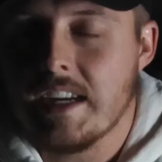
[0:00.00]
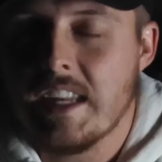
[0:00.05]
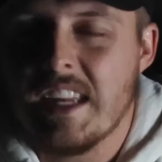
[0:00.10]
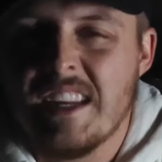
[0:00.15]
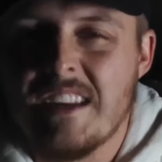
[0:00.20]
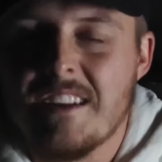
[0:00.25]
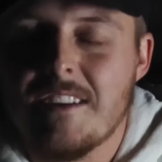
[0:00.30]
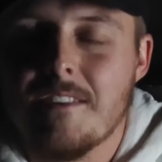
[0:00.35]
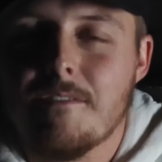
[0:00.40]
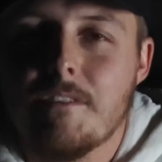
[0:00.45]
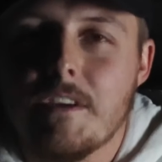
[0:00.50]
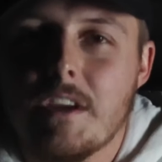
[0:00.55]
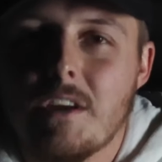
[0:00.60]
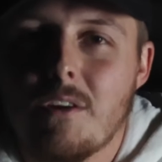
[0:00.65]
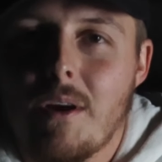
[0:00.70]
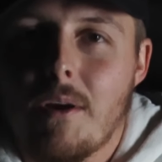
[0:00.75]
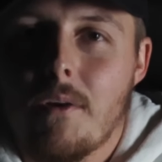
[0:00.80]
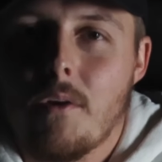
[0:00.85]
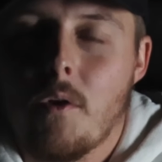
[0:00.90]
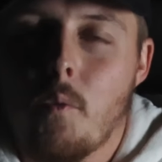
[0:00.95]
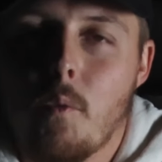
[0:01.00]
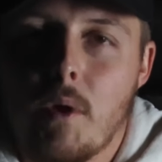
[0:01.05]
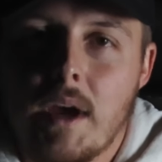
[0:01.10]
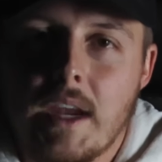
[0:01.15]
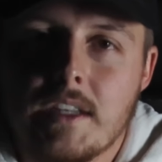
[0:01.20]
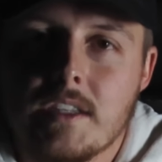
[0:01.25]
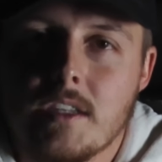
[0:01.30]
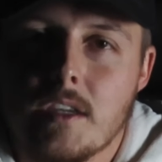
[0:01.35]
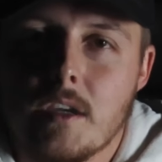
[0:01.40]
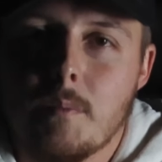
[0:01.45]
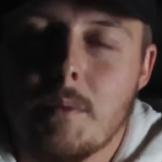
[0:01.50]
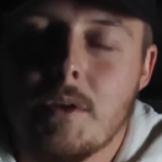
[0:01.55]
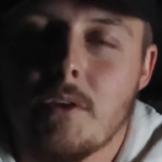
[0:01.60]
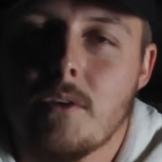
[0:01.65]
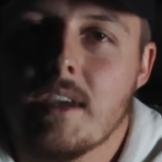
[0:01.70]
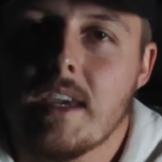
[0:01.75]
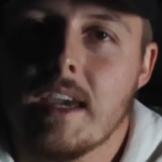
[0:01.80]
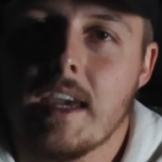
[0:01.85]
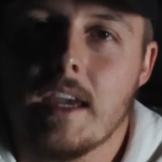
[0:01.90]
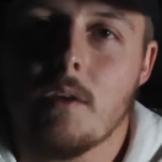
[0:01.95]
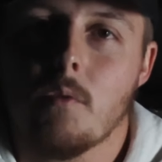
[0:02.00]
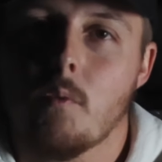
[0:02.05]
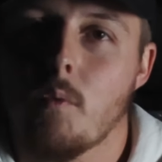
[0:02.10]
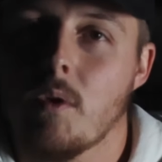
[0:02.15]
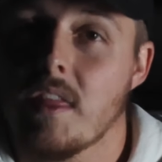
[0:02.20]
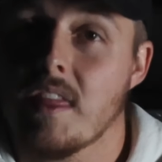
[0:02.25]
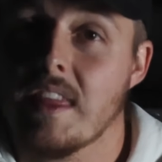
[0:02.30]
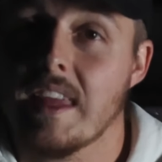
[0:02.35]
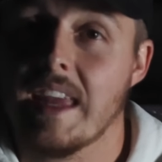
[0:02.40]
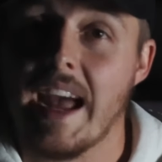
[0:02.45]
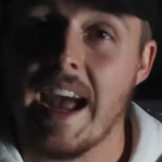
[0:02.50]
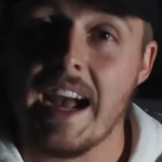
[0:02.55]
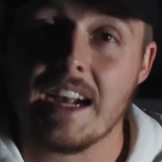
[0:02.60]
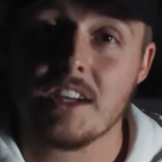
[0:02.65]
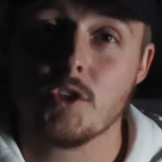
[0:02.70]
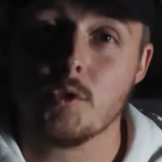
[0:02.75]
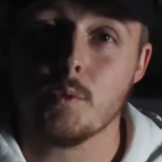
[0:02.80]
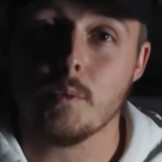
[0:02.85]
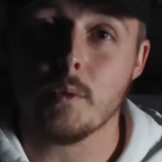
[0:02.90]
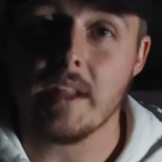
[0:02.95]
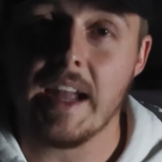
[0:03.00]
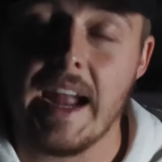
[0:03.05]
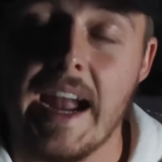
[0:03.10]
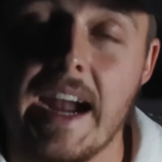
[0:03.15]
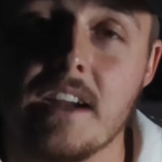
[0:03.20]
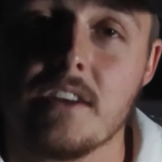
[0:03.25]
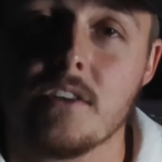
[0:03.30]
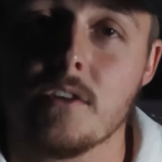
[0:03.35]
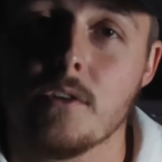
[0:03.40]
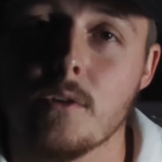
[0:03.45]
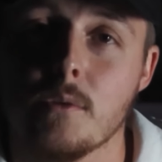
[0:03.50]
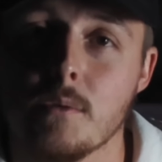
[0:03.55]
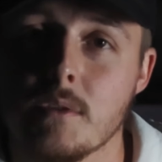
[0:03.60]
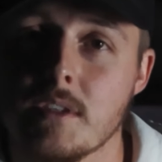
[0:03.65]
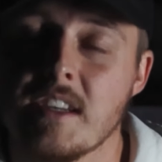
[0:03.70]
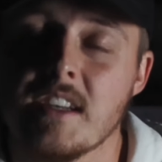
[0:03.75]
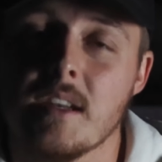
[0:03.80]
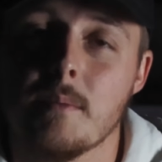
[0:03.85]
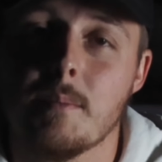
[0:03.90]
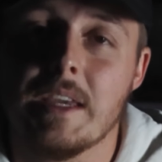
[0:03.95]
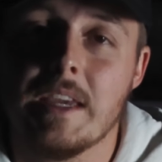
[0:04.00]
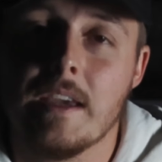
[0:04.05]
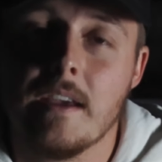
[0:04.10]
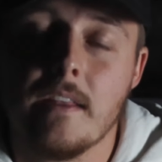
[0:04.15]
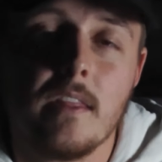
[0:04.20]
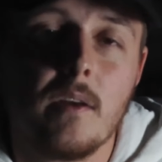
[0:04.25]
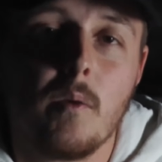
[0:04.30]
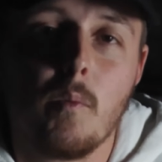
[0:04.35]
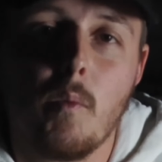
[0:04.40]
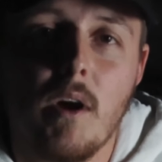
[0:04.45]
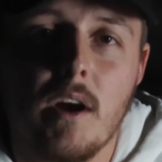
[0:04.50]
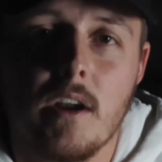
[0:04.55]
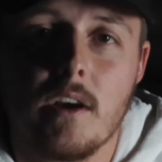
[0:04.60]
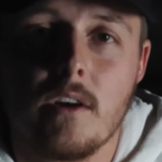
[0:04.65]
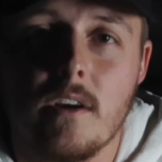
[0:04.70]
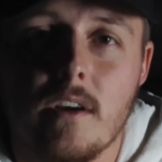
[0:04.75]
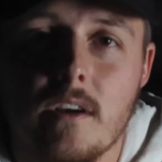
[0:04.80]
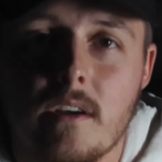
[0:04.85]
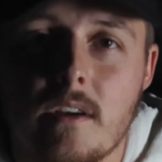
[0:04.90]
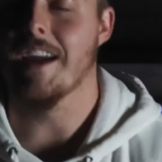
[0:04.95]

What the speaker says: needed to figure out a way to communicate with the actual actor who was going to be in the water.